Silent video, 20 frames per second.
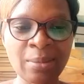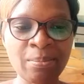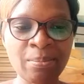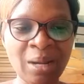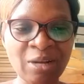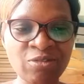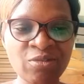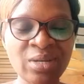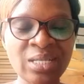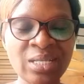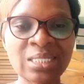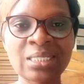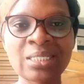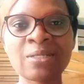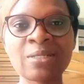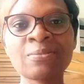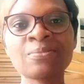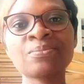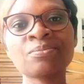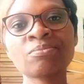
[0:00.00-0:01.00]

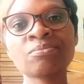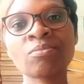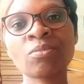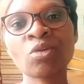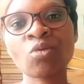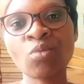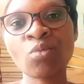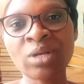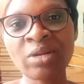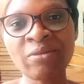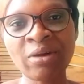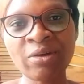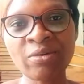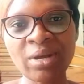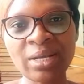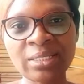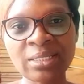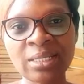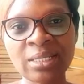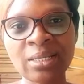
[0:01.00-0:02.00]
buttress whatever
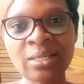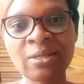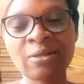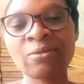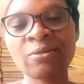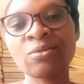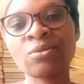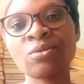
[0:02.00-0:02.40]
you are saying.